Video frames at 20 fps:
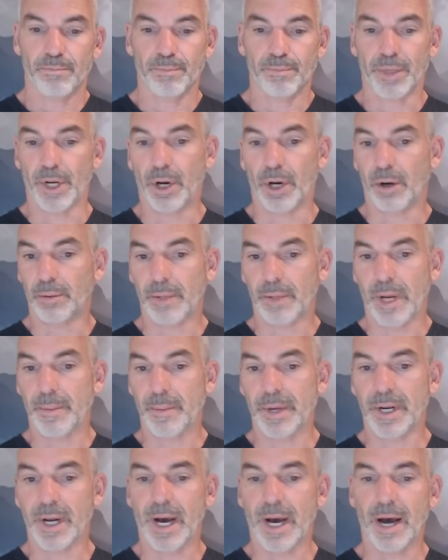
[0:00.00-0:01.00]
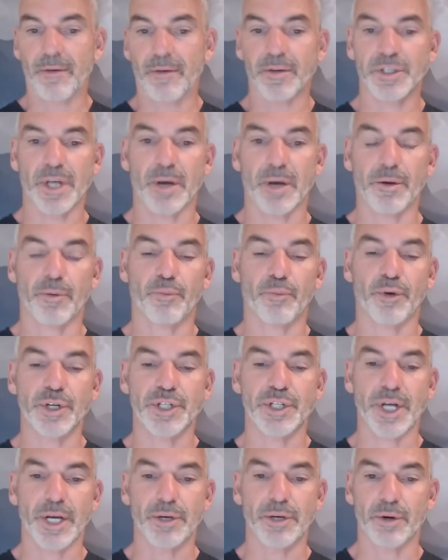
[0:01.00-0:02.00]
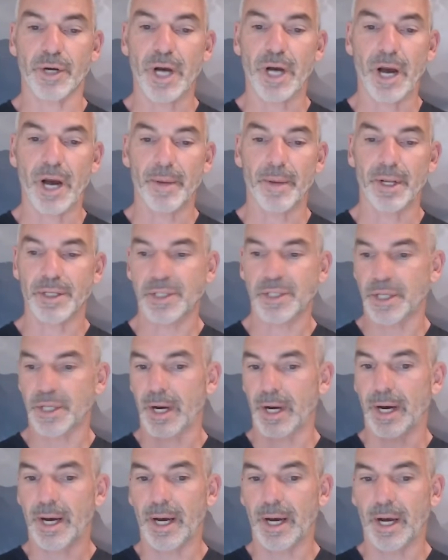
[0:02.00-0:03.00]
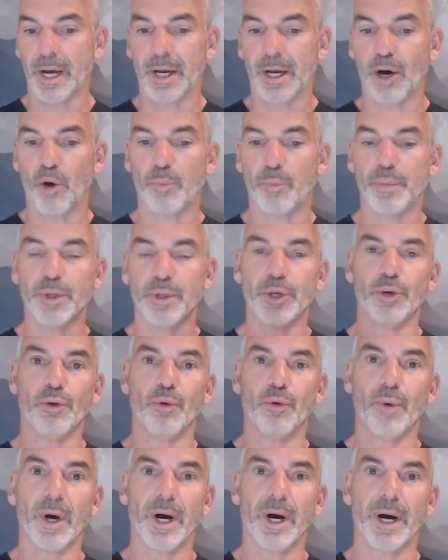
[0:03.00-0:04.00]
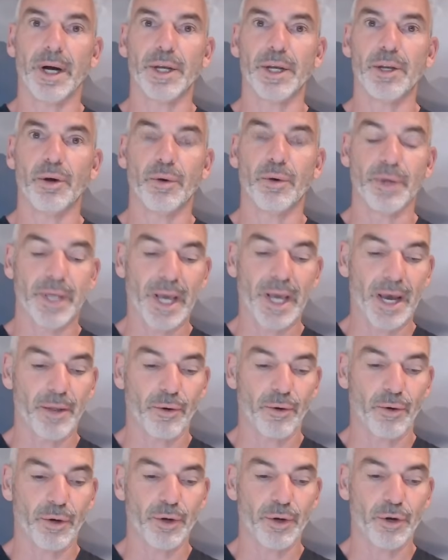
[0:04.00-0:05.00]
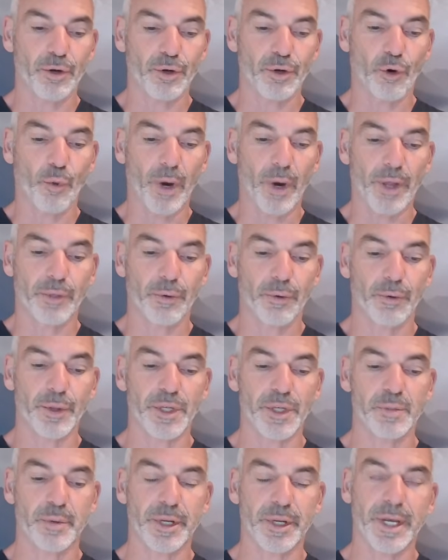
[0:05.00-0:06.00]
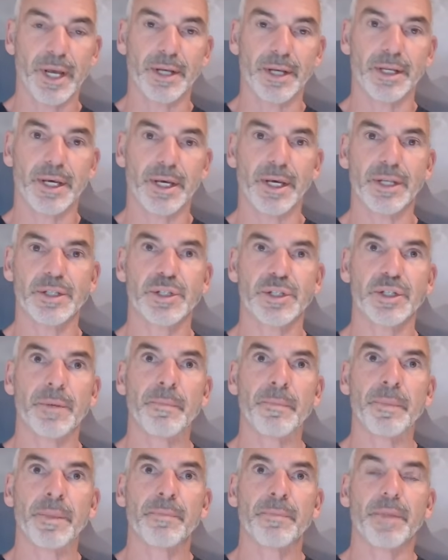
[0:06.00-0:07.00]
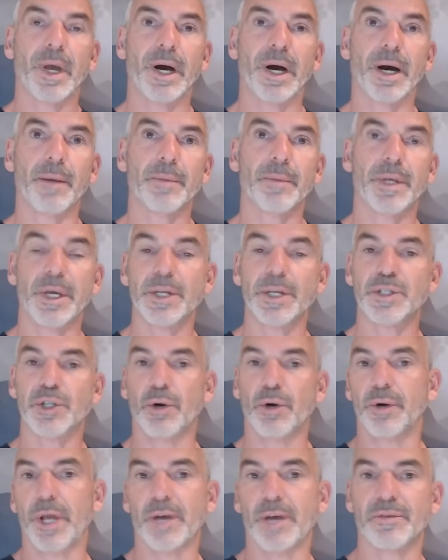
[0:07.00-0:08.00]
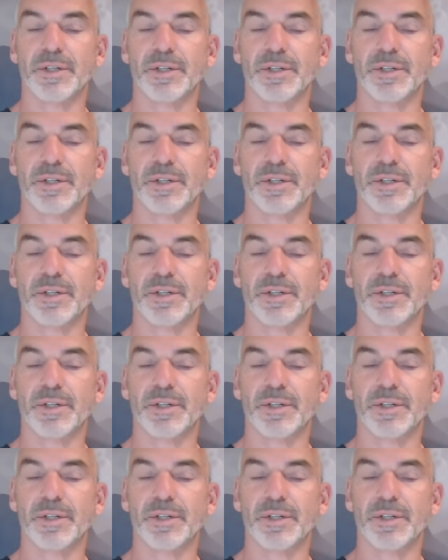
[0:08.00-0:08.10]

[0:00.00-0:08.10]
you know, I mean, obviously, I'd appreciate your comments, uh, help you, uh, you know, gather, you know, your way through this. But again, kids. Uh, kids don't have